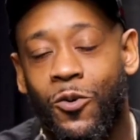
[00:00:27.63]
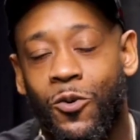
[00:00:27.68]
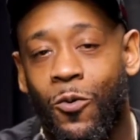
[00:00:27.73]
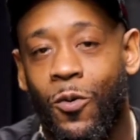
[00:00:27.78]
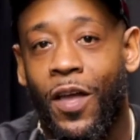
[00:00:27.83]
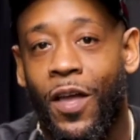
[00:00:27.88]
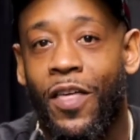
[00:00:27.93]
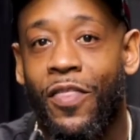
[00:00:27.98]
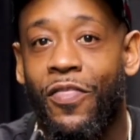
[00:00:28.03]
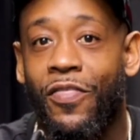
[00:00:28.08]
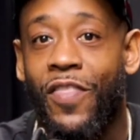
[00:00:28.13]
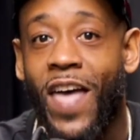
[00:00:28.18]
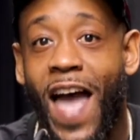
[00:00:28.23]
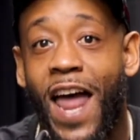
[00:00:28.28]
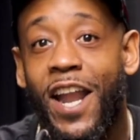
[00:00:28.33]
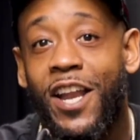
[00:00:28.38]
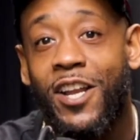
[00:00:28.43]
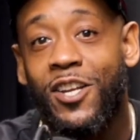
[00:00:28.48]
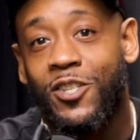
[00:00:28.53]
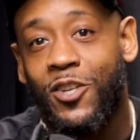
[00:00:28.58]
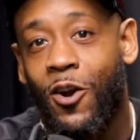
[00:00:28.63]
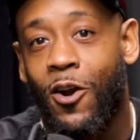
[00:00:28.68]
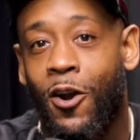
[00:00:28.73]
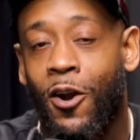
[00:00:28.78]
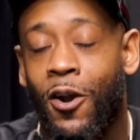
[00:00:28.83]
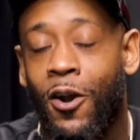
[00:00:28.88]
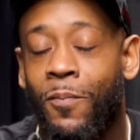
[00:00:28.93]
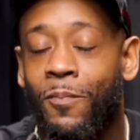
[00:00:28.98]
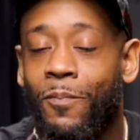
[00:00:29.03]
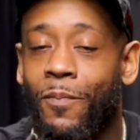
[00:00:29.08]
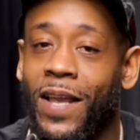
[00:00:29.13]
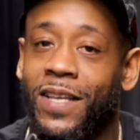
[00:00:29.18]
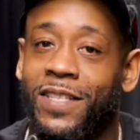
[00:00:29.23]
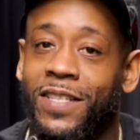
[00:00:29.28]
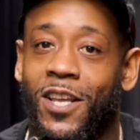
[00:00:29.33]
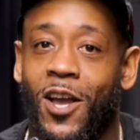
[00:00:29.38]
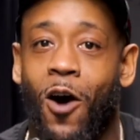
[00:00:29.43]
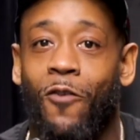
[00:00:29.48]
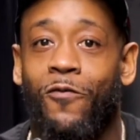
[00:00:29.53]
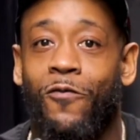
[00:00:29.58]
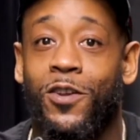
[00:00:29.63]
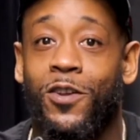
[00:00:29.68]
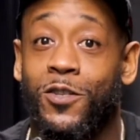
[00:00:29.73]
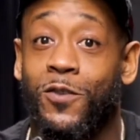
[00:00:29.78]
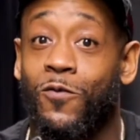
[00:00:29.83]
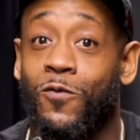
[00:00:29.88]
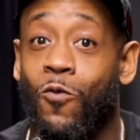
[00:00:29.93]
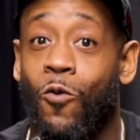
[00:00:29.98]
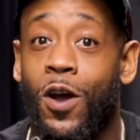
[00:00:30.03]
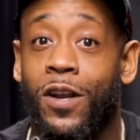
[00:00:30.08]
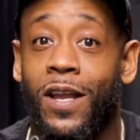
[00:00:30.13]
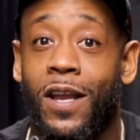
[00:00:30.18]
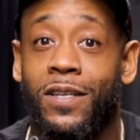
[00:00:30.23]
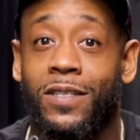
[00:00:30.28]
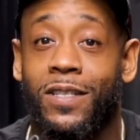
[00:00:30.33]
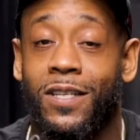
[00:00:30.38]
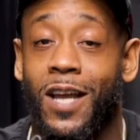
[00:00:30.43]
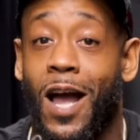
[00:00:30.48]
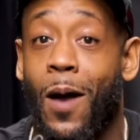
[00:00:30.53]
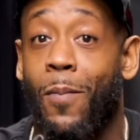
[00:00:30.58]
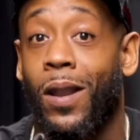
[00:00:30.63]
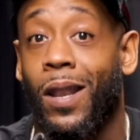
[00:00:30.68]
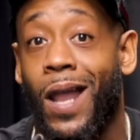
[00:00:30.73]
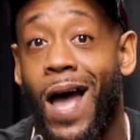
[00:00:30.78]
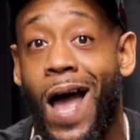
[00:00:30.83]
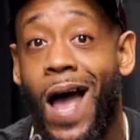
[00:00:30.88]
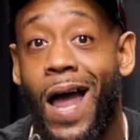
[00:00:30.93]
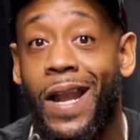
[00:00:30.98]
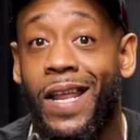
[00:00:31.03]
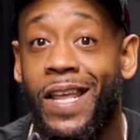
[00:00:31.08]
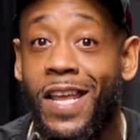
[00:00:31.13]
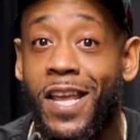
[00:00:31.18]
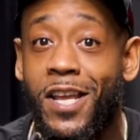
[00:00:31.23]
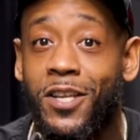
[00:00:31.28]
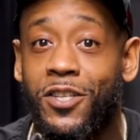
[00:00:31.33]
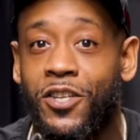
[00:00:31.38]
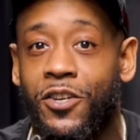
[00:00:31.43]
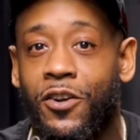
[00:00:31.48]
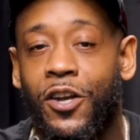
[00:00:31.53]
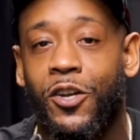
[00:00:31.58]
And that, in turn, make the offensive coordinator job a lot easier and